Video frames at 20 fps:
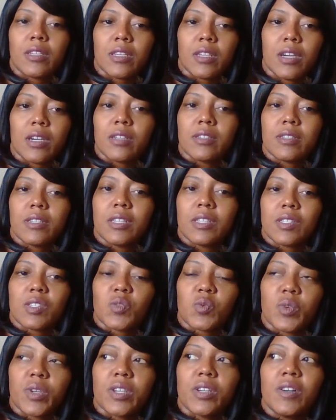Yeah, it's
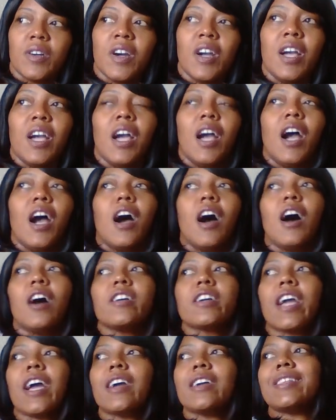real.
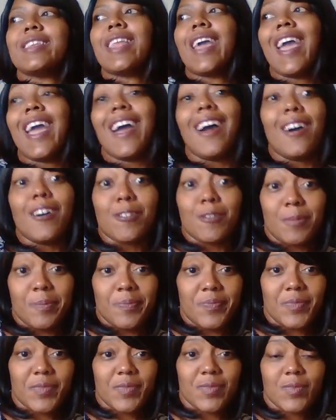Okay, now,
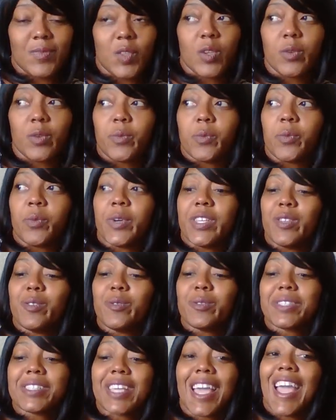when
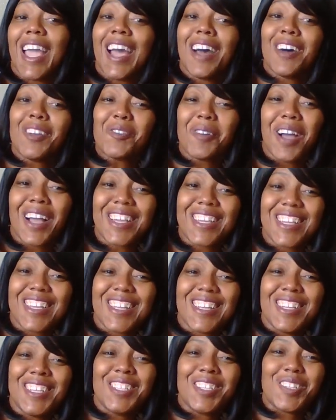you say, how do I
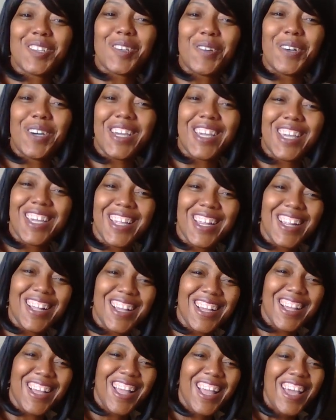get into
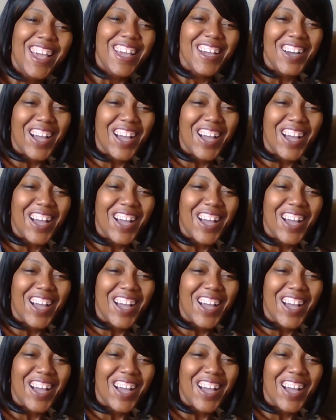it?